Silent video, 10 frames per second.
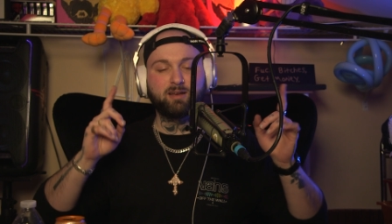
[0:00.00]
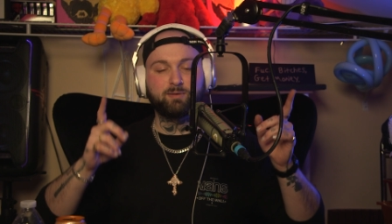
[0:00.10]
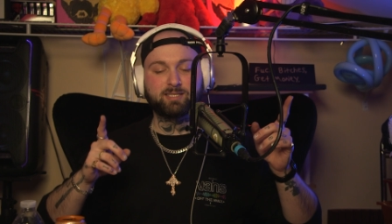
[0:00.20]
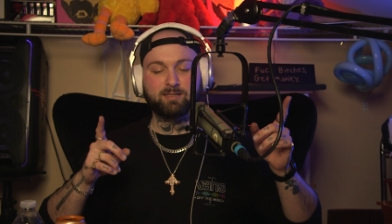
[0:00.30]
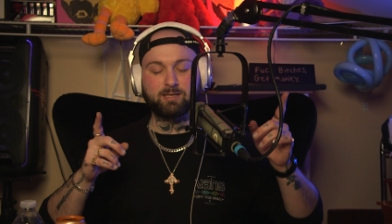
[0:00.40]
I
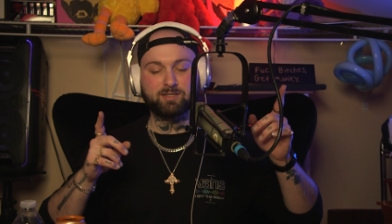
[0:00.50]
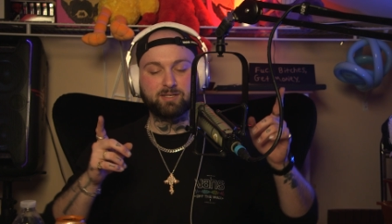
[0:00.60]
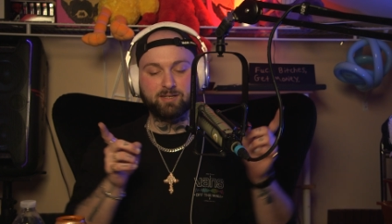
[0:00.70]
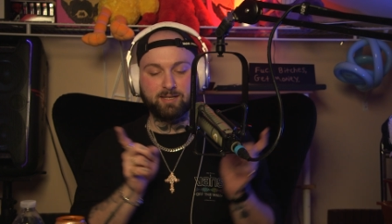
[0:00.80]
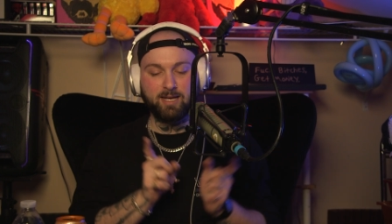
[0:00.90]
always thought that was
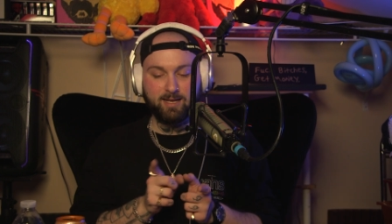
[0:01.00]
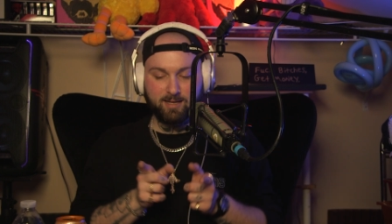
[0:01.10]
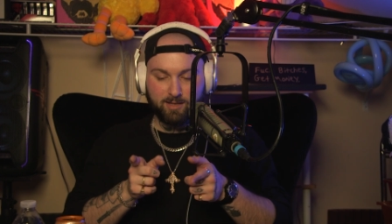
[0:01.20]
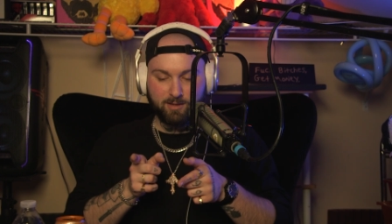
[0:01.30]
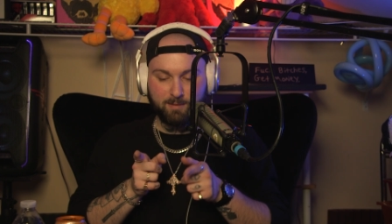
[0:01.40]
good.
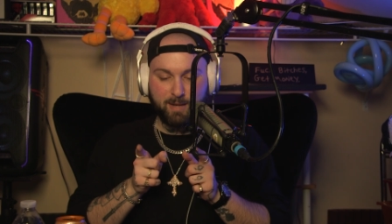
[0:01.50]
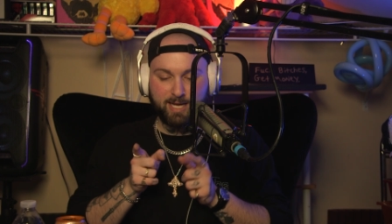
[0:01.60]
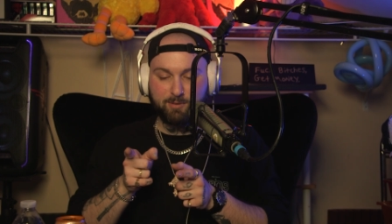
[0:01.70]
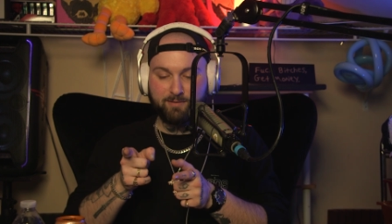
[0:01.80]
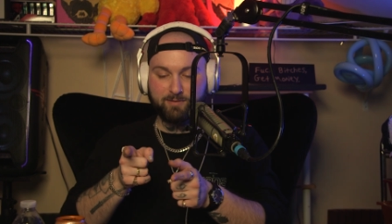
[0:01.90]
The
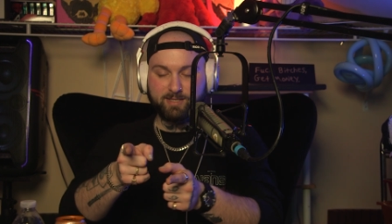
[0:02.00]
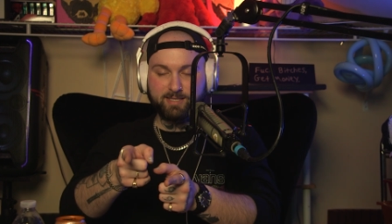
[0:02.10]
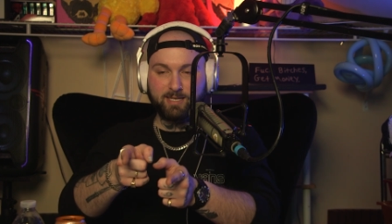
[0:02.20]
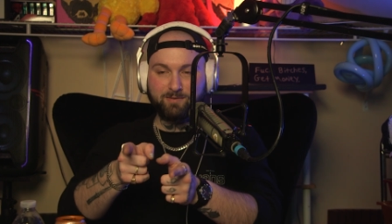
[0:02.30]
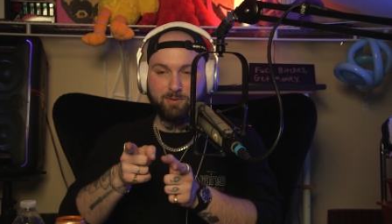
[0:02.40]
main river is the
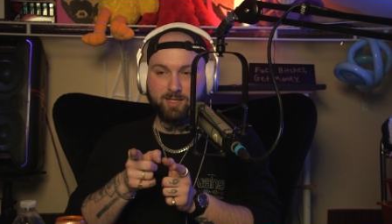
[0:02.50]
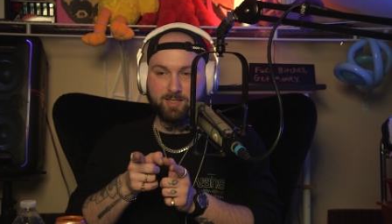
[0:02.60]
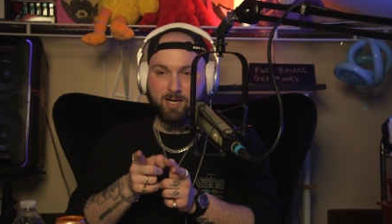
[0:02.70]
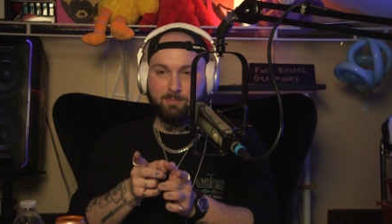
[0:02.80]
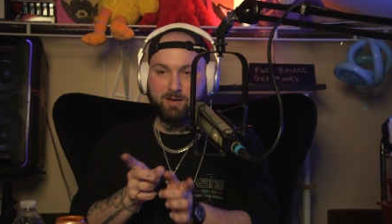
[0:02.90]
stuff you want to
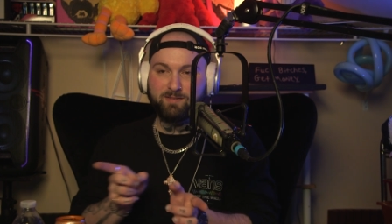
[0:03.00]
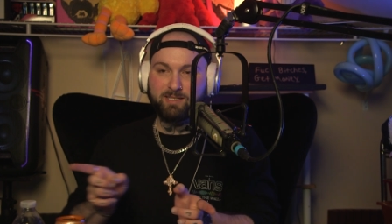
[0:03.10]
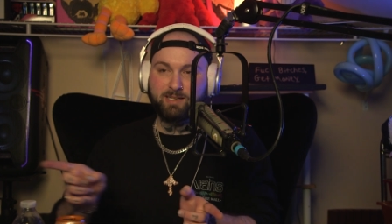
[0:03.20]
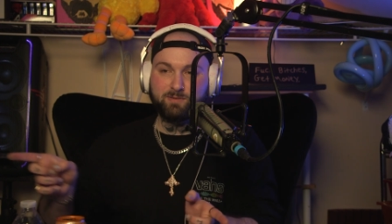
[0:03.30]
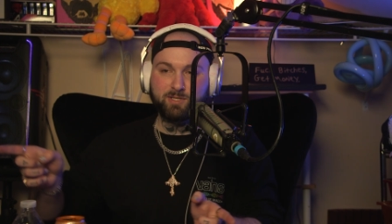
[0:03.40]
talk about in the
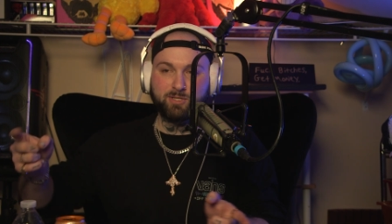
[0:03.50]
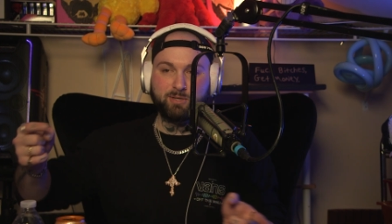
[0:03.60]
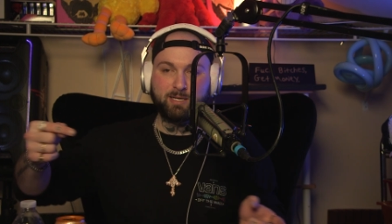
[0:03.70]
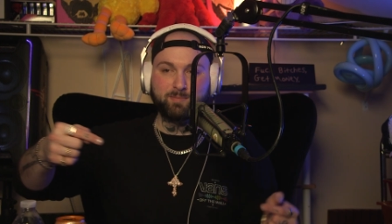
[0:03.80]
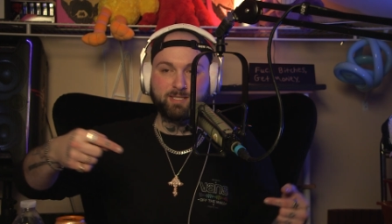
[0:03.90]
different
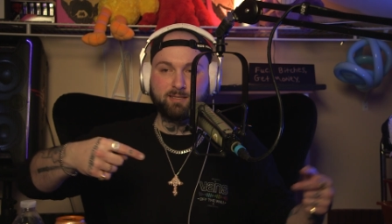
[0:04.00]
streams.